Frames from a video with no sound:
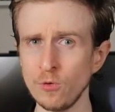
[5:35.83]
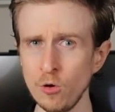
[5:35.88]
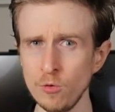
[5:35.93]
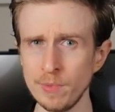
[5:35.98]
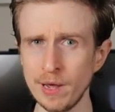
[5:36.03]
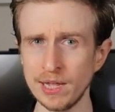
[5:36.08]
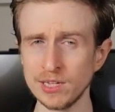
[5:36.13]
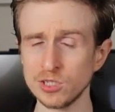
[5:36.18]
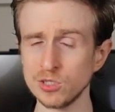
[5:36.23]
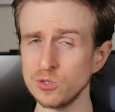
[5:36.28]

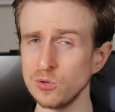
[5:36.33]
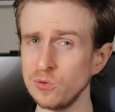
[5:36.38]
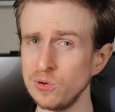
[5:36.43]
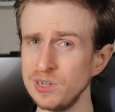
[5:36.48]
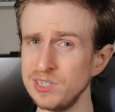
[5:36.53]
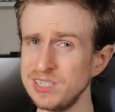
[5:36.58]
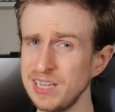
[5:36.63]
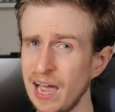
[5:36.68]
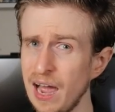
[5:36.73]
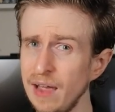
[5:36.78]
romance
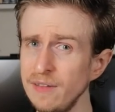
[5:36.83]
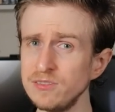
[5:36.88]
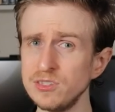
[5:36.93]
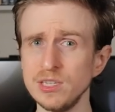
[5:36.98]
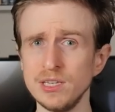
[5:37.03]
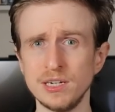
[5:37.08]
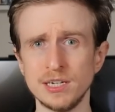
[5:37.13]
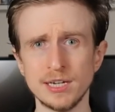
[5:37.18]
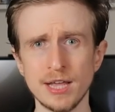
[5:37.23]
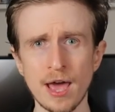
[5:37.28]
stories I've
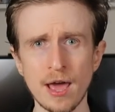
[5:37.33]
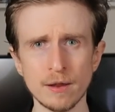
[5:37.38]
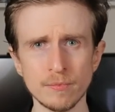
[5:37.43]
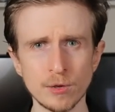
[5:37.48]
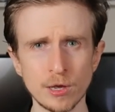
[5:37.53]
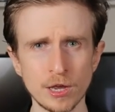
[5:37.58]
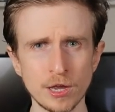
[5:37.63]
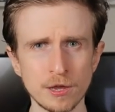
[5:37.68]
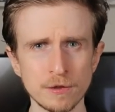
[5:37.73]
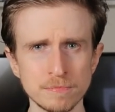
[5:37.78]
seen seen in
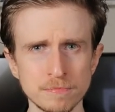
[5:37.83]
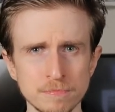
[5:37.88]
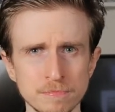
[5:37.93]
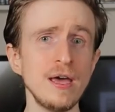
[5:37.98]
anime.